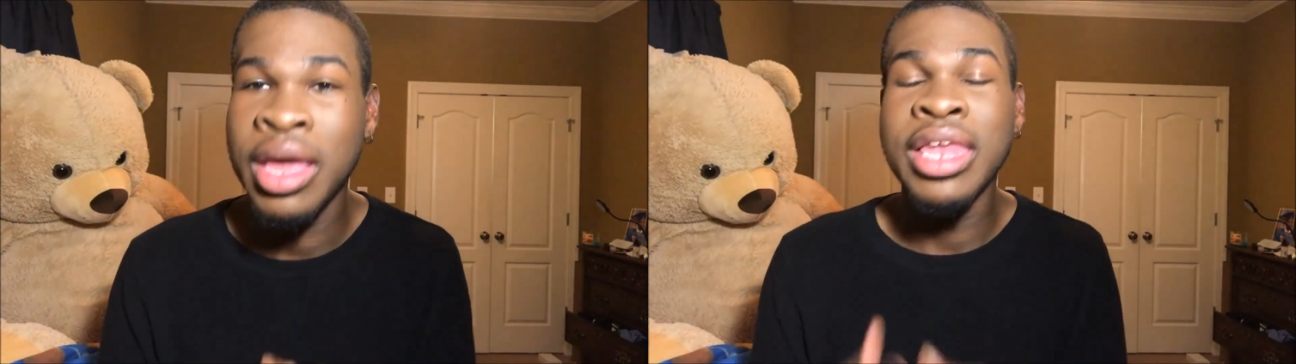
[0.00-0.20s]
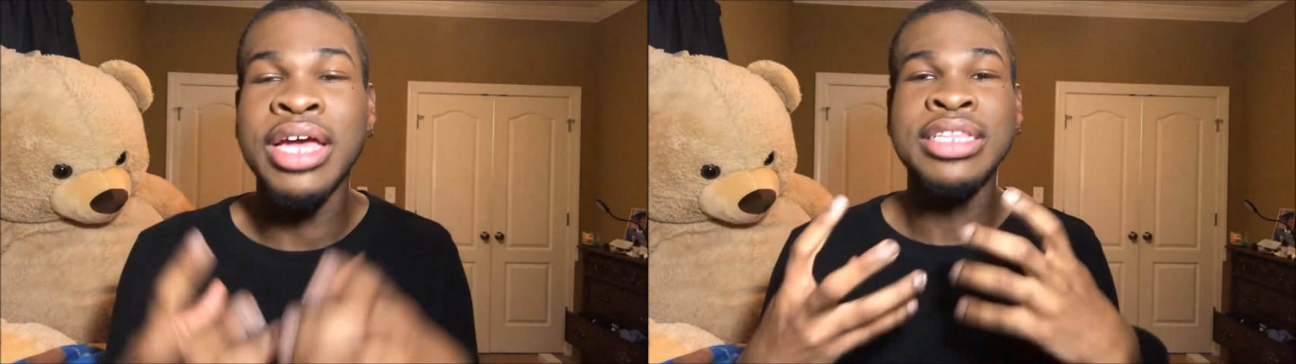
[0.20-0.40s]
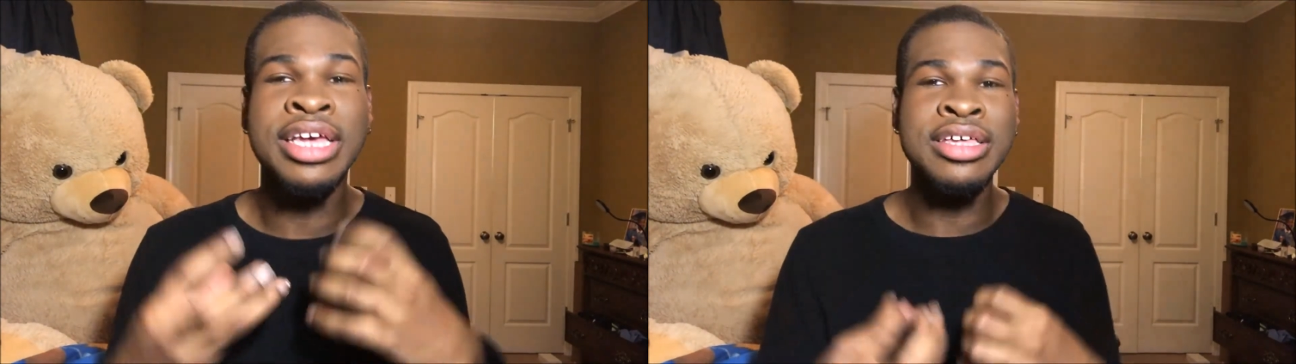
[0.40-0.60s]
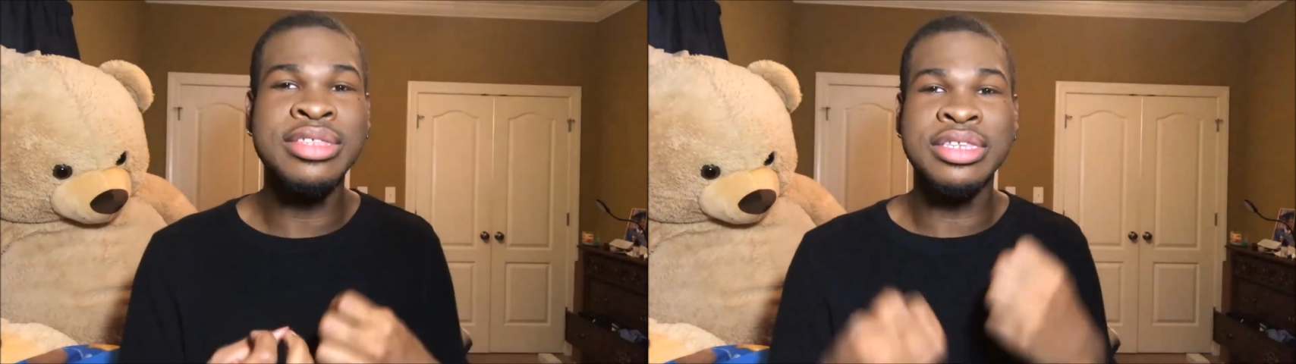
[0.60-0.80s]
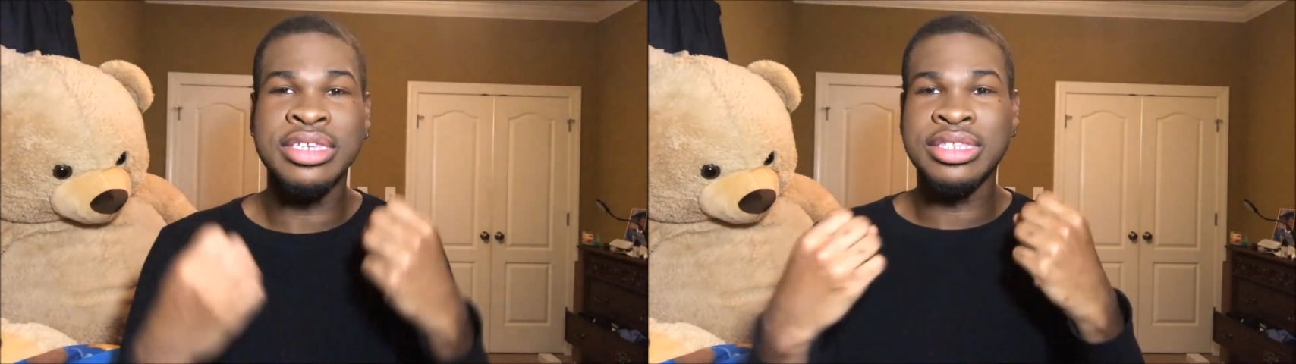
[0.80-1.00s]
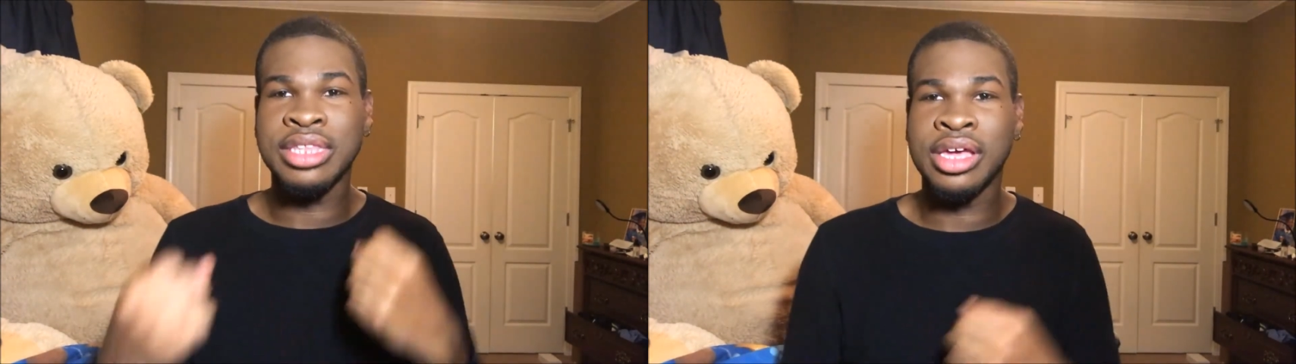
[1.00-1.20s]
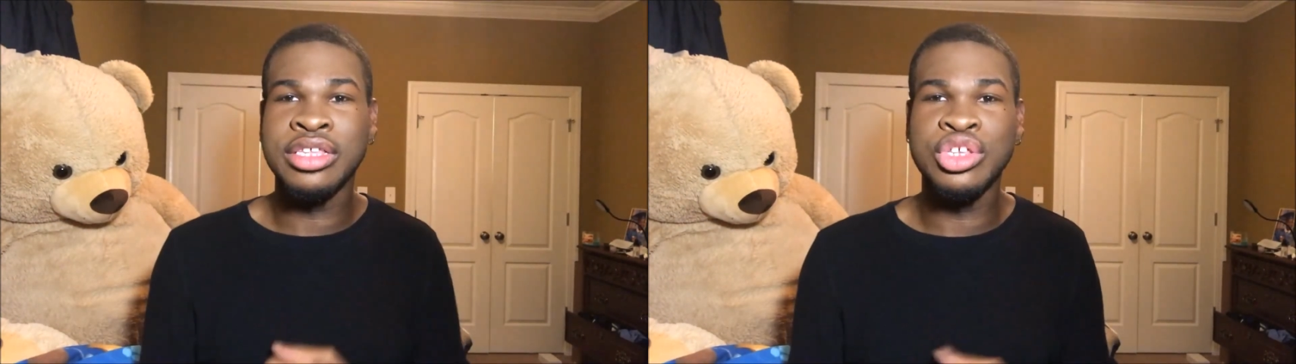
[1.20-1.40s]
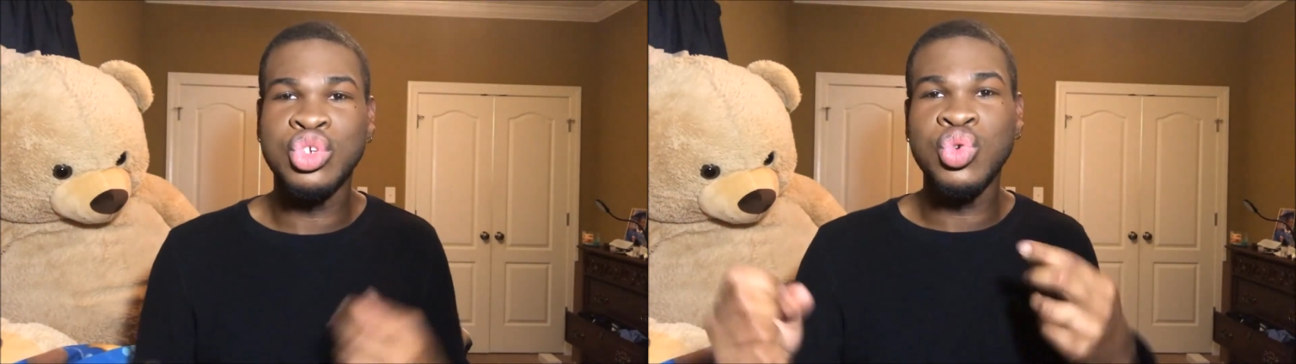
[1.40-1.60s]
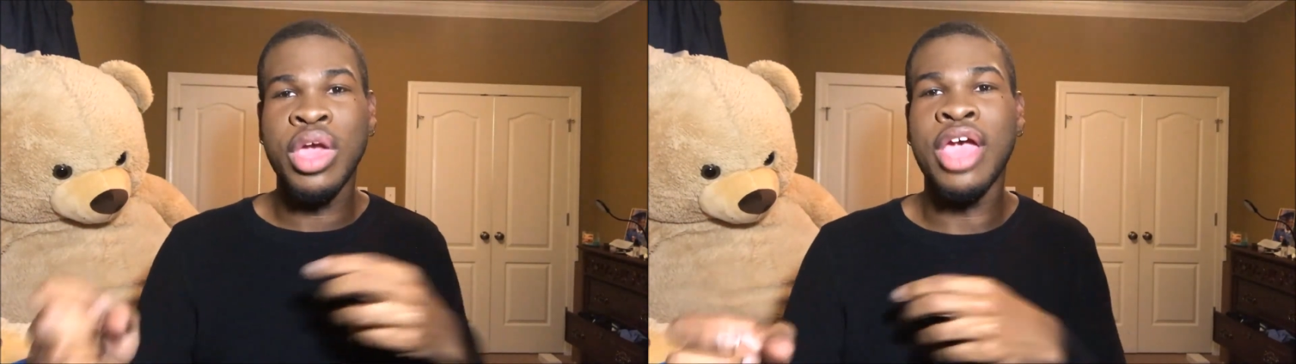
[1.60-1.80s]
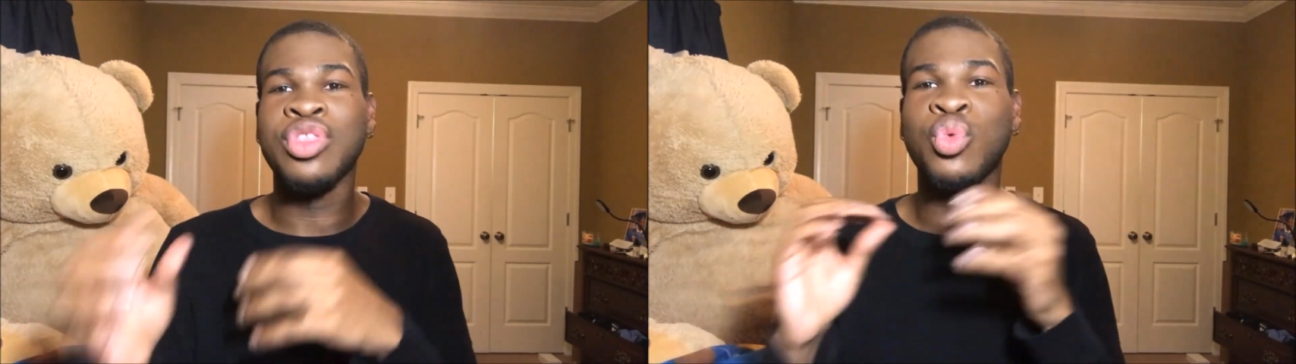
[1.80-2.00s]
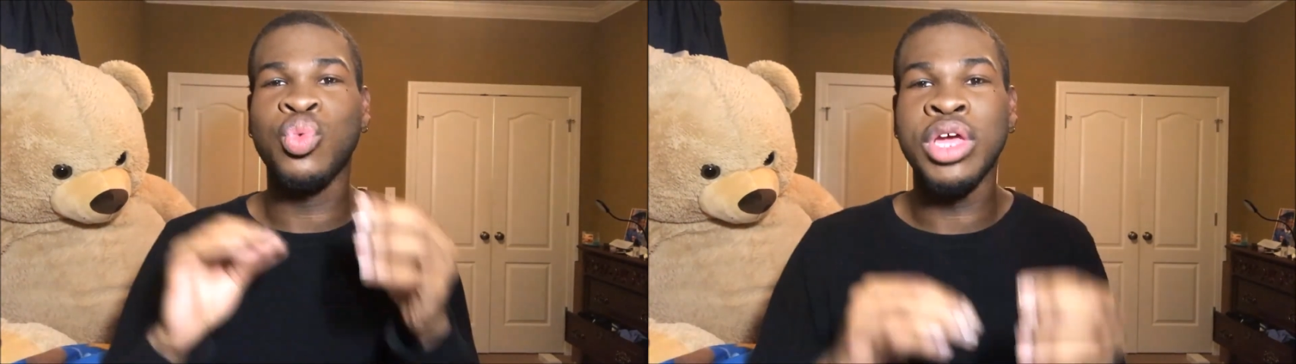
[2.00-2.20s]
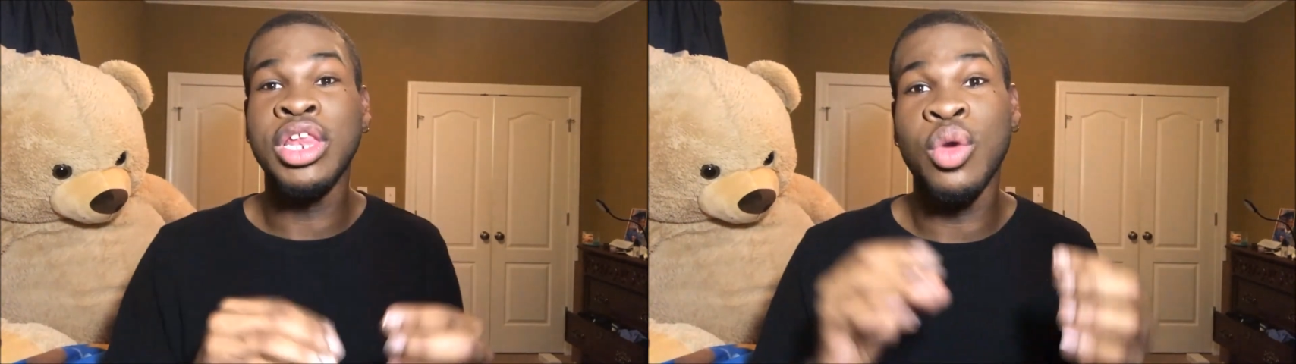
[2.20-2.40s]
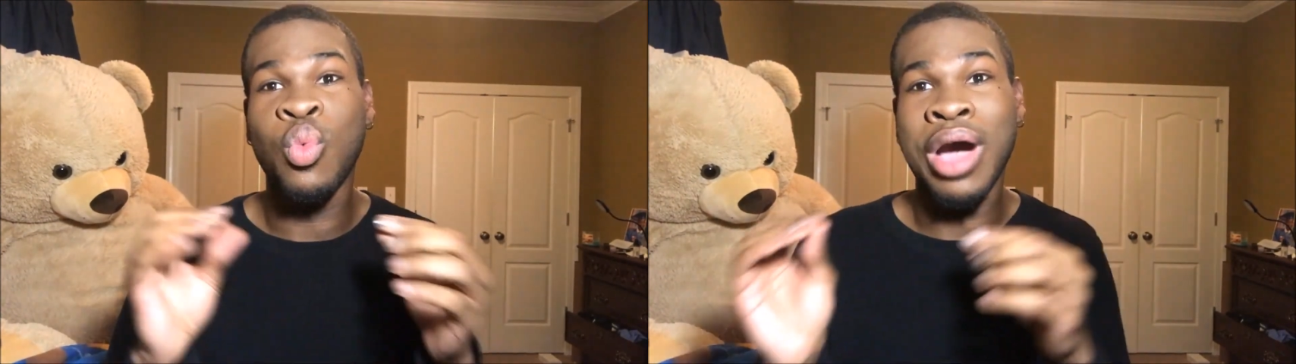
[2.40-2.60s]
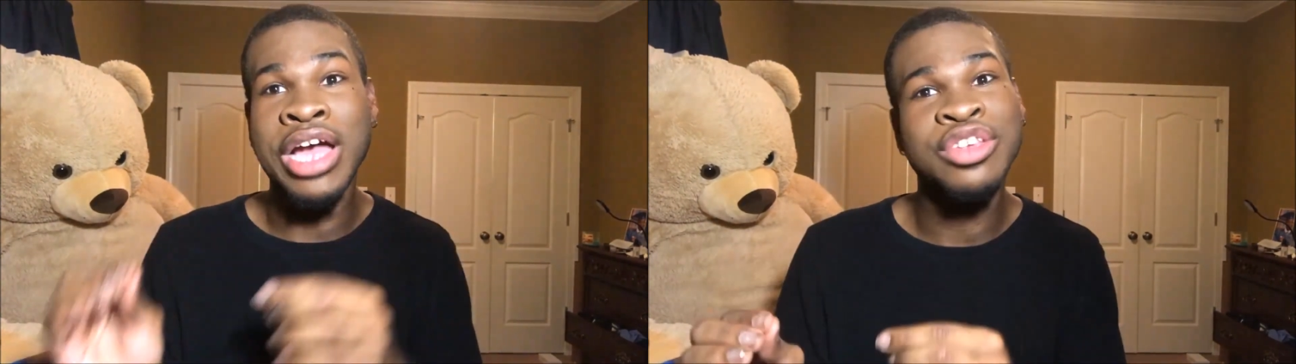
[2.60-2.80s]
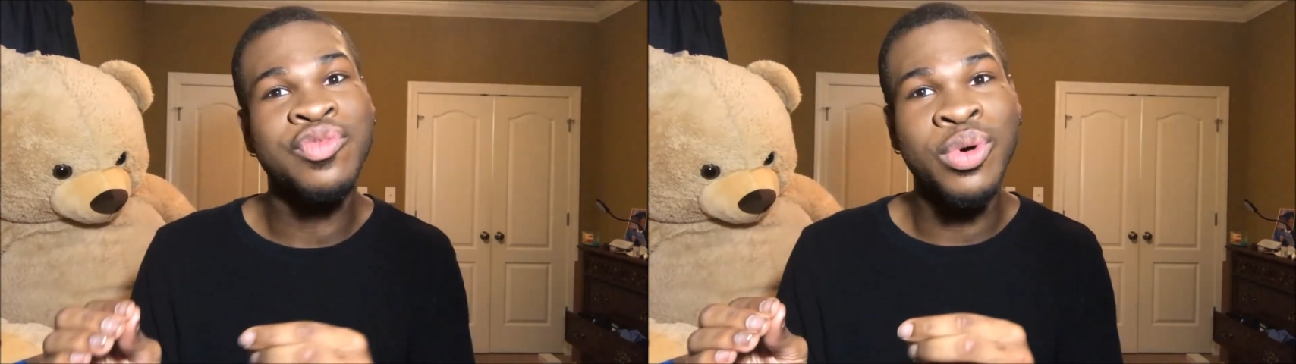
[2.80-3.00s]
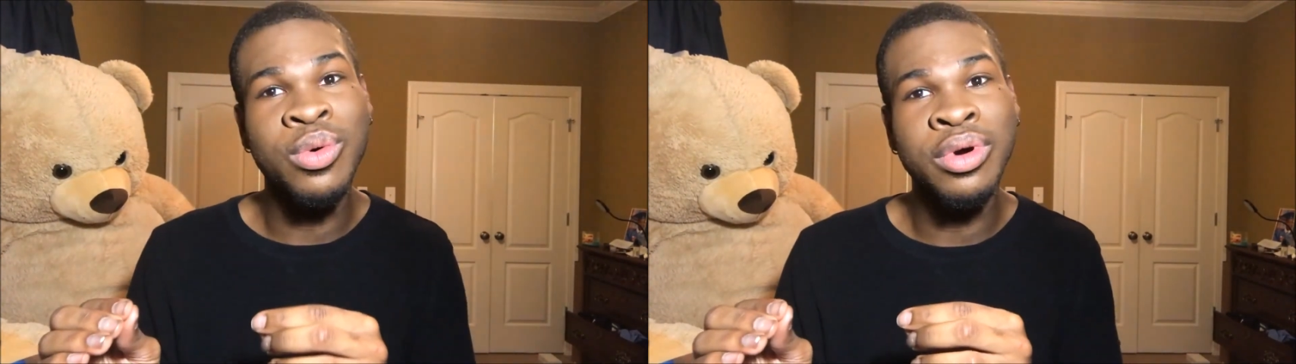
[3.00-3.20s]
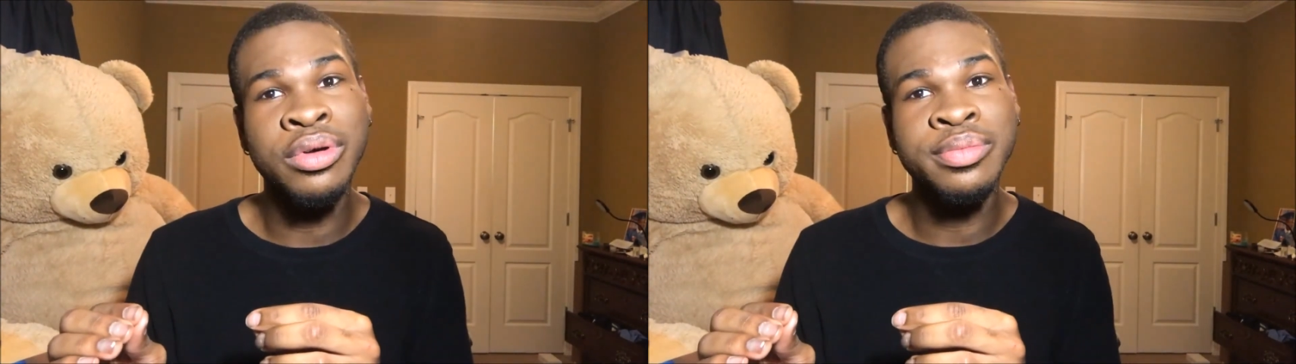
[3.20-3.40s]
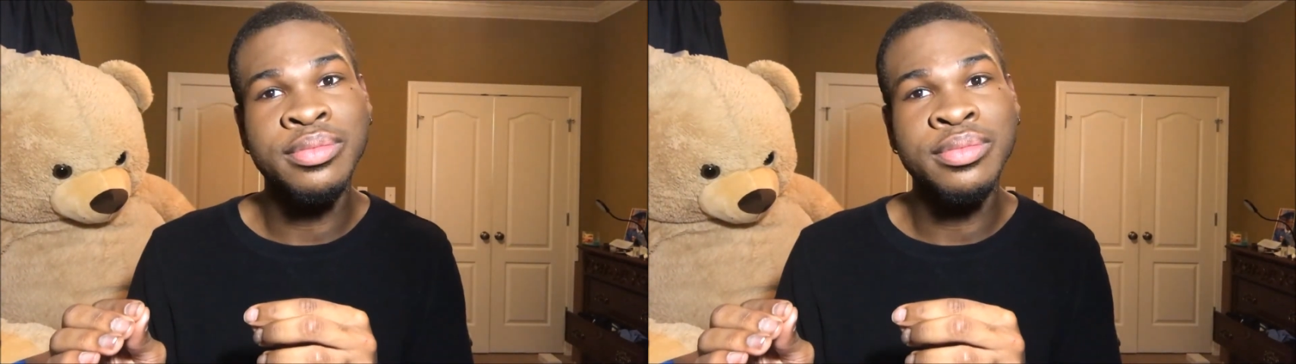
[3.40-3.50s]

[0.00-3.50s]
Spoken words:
Like, these are just things that you have to really watch for.